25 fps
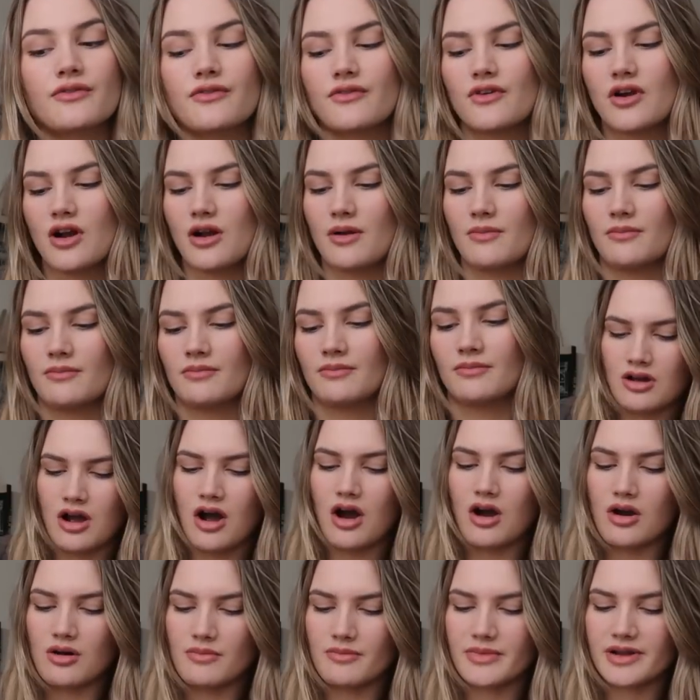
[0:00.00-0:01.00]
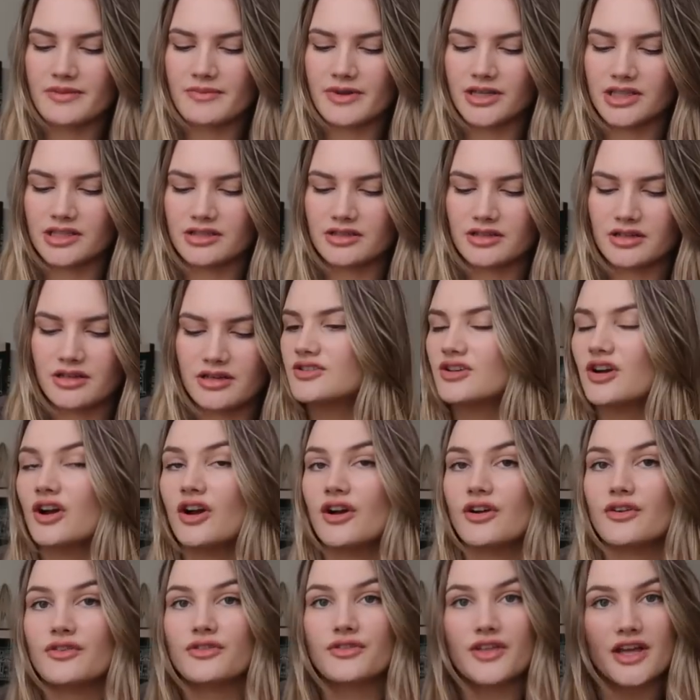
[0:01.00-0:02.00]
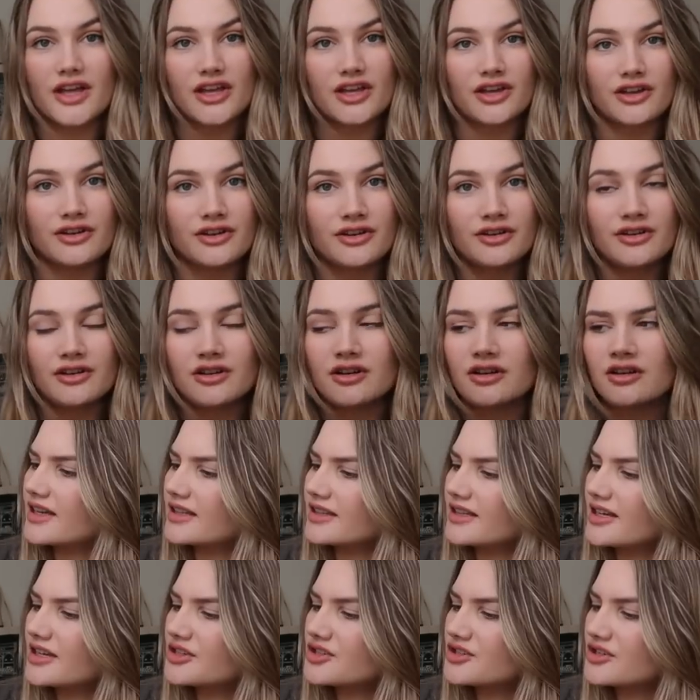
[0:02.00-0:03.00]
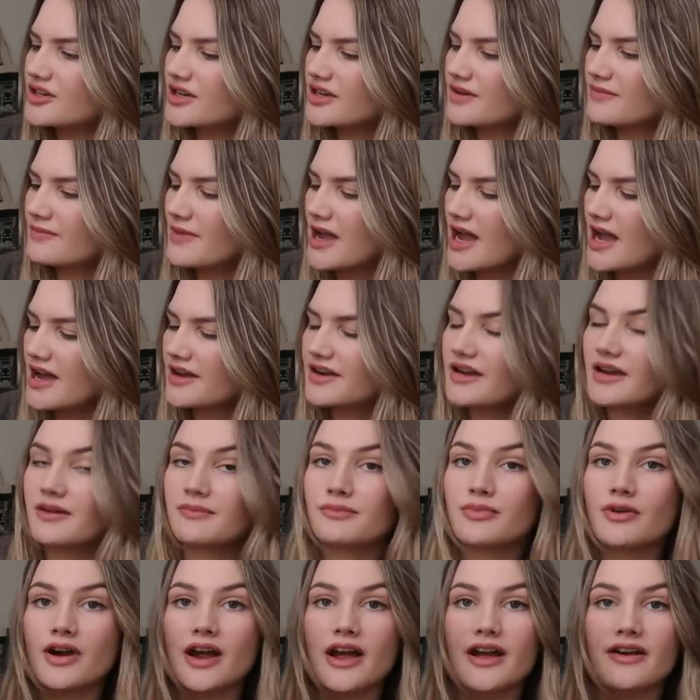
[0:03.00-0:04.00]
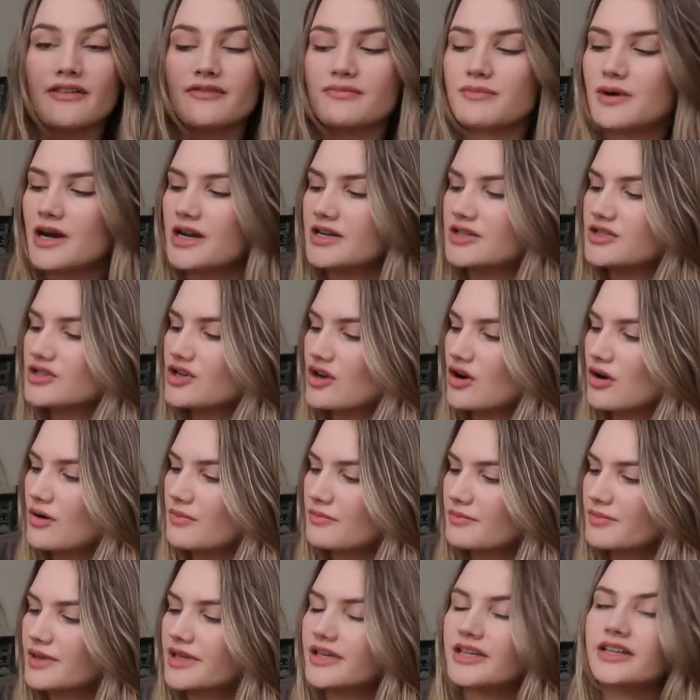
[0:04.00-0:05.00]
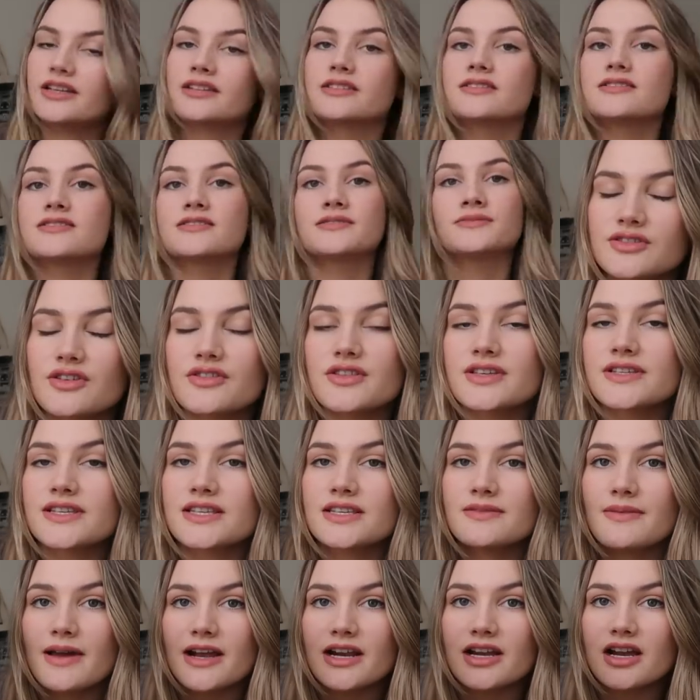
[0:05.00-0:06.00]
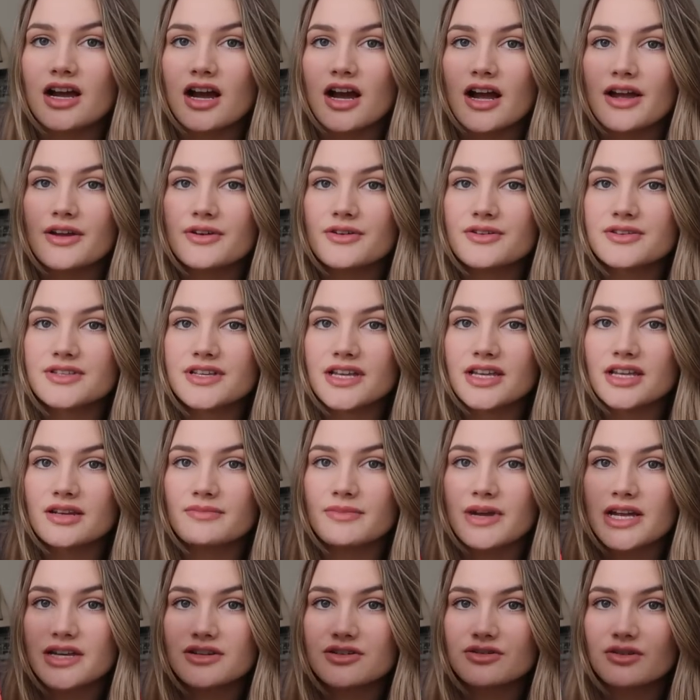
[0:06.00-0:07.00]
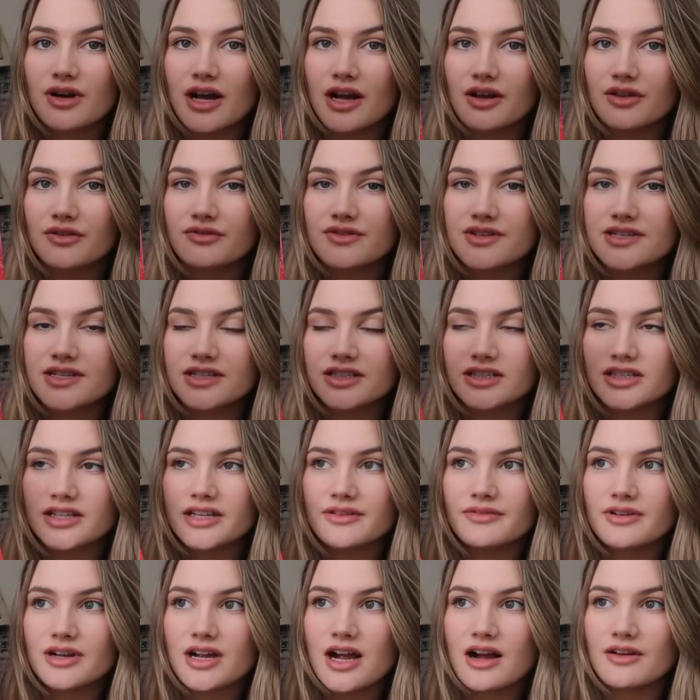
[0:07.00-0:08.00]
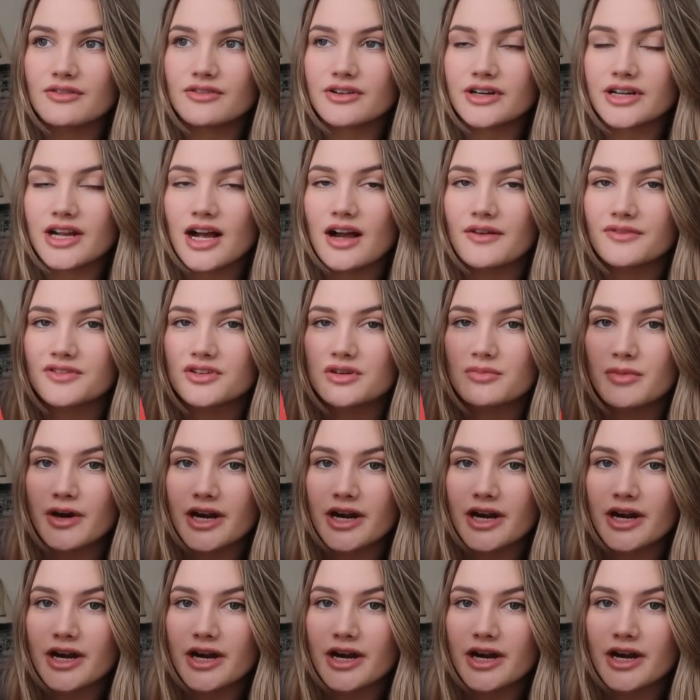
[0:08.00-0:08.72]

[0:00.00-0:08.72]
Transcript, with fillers: from, oh, Macmillan. So thank you. Electric, Mad and Brave by Tom Pitts. So this is about a guy who's in a mental health facility recovering after a